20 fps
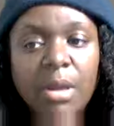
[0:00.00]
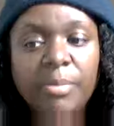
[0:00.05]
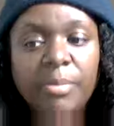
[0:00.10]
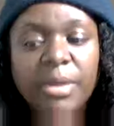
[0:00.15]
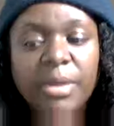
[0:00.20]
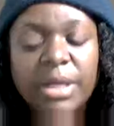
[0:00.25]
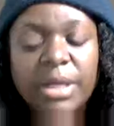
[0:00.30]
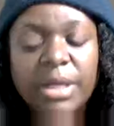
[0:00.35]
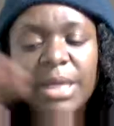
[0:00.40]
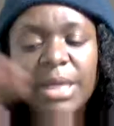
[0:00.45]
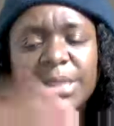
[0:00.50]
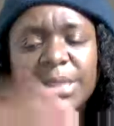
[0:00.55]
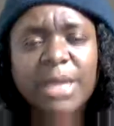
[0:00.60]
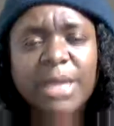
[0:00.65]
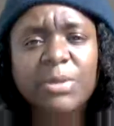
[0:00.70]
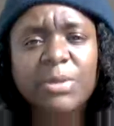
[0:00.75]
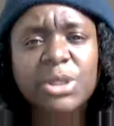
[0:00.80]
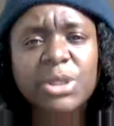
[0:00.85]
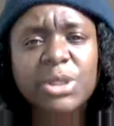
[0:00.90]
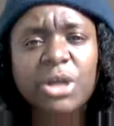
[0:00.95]
because they
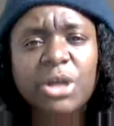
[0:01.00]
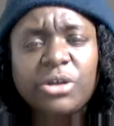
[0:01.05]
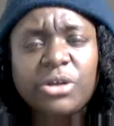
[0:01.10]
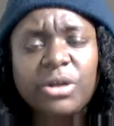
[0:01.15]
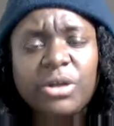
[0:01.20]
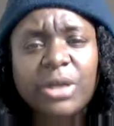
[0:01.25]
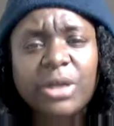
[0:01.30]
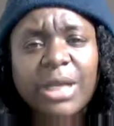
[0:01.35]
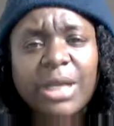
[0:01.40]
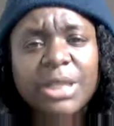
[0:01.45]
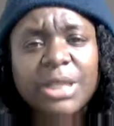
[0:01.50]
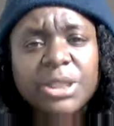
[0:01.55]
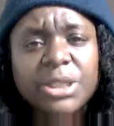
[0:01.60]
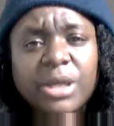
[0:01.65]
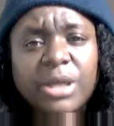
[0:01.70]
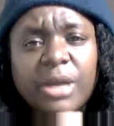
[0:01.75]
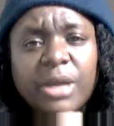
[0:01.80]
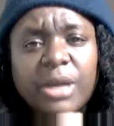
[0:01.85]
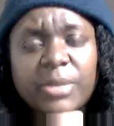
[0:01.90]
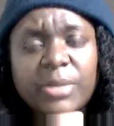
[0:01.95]
were told, Elijah
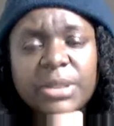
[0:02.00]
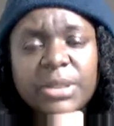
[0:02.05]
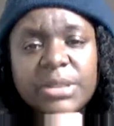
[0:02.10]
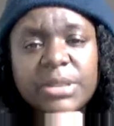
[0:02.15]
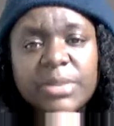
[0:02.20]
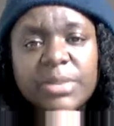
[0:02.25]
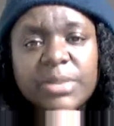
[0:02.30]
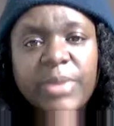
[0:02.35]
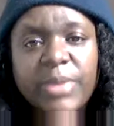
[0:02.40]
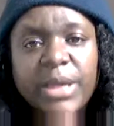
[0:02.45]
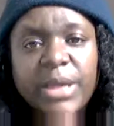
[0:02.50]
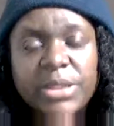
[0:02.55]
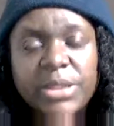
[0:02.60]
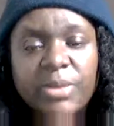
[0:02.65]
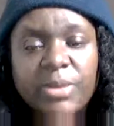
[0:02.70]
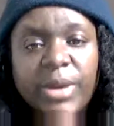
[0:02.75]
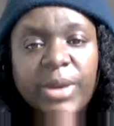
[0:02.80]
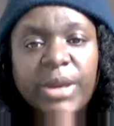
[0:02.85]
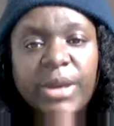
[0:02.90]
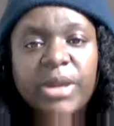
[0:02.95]
Cummings passed
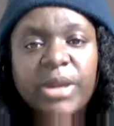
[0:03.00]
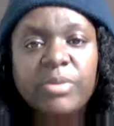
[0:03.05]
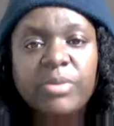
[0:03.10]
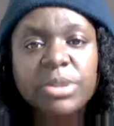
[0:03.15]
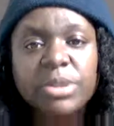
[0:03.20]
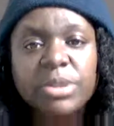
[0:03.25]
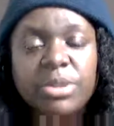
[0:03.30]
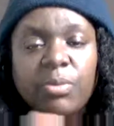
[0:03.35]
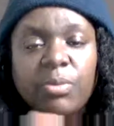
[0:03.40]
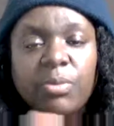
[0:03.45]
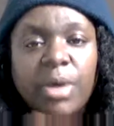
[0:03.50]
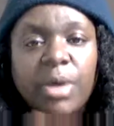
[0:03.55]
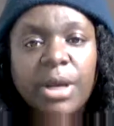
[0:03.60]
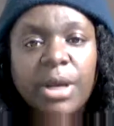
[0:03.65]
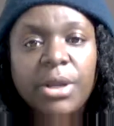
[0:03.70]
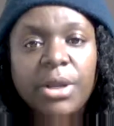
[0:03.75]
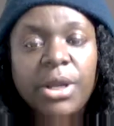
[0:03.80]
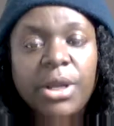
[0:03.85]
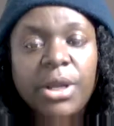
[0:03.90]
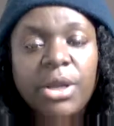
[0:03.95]
away, and he was the one
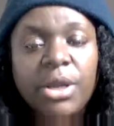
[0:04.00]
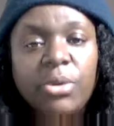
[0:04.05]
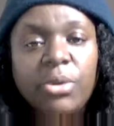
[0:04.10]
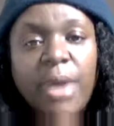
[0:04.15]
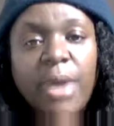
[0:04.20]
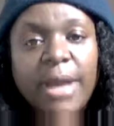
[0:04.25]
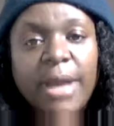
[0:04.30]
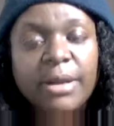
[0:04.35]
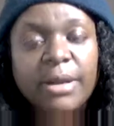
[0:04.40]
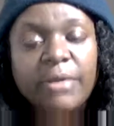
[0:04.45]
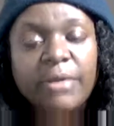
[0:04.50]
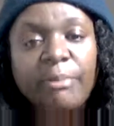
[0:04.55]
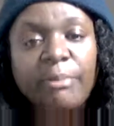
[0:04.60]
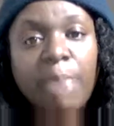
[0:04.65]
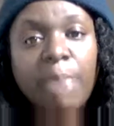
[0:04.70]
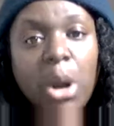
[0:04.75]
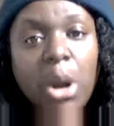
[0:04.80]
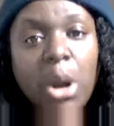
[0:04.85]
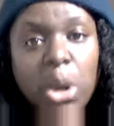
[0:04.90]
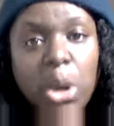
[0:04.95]
who had enough
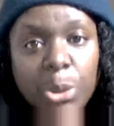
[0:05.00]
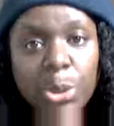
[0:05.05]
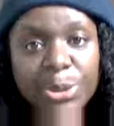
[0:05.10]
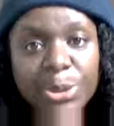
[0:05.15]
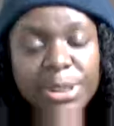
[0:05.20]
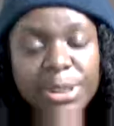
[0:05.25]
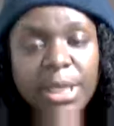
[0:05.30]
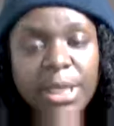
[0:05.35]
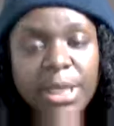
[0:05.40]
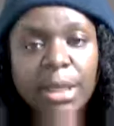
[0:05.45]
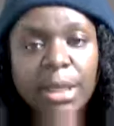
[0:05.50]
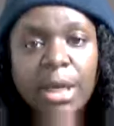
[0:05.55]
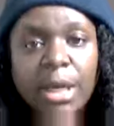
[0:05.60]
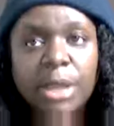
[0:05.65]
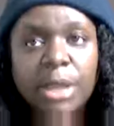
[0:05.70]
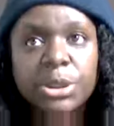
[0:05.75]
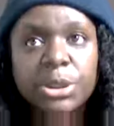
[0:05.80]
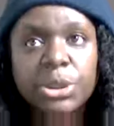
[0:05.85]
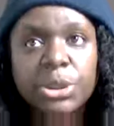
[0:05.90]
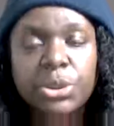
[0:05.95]
balls and
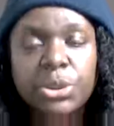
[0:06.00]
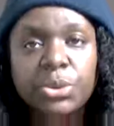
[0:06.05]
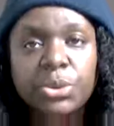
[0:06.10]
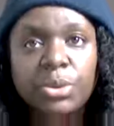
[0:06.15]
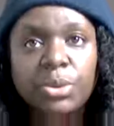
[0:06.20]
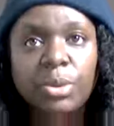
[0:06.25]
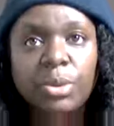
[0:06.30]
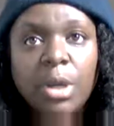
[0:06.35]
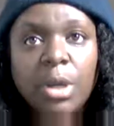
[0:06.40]
guts to